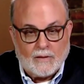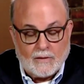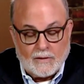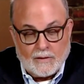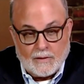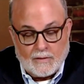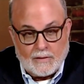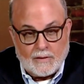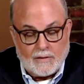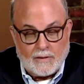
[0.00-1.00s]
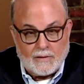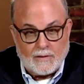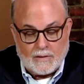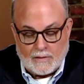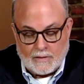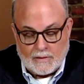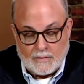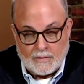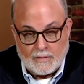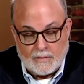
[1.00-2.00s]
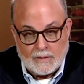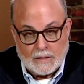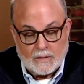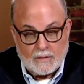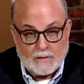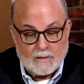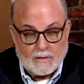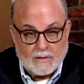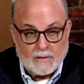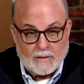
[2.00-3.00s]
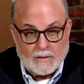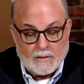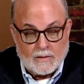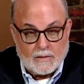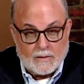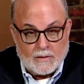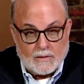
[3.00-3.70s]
[no speech]